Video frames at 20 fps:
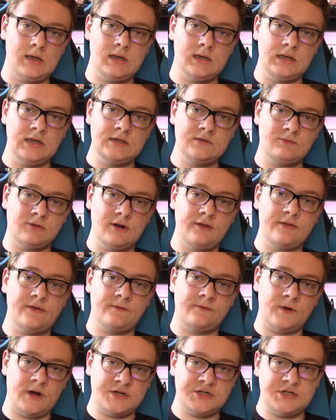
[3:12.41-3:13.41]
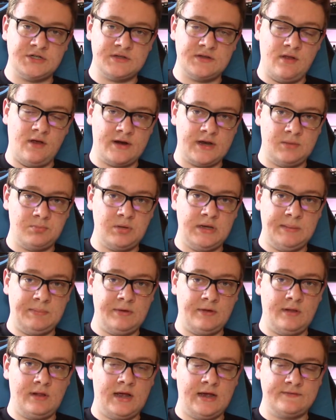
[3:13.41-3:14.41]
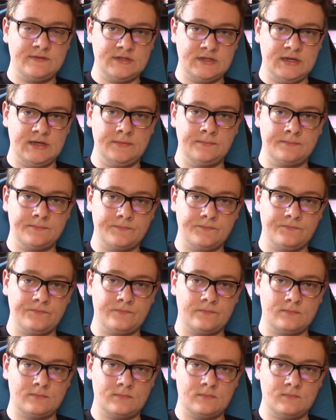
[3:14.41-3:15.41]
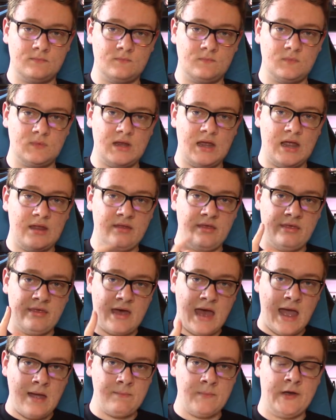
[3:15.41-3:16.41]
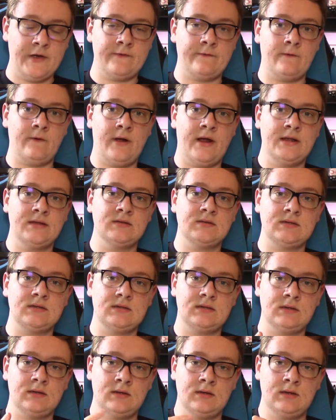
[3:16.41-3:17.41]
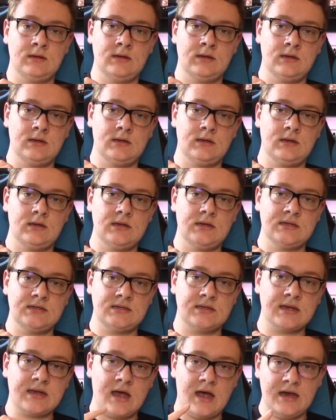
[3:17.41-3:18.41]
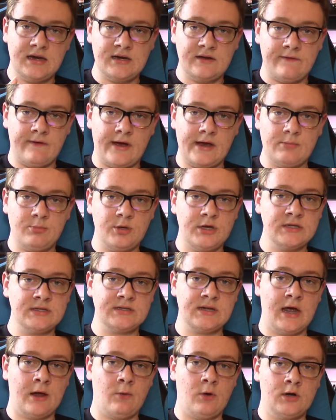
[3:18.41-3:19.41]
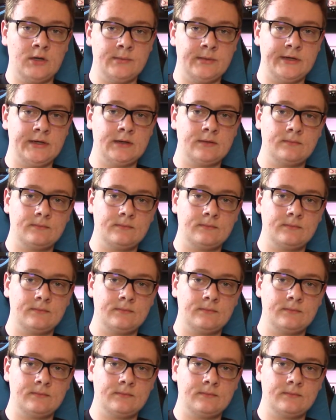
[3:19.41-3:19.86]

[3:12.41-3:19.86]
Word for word: He's one of the freshest looking people I've seen. And that, my friends, is the kind of hype beast I want to be.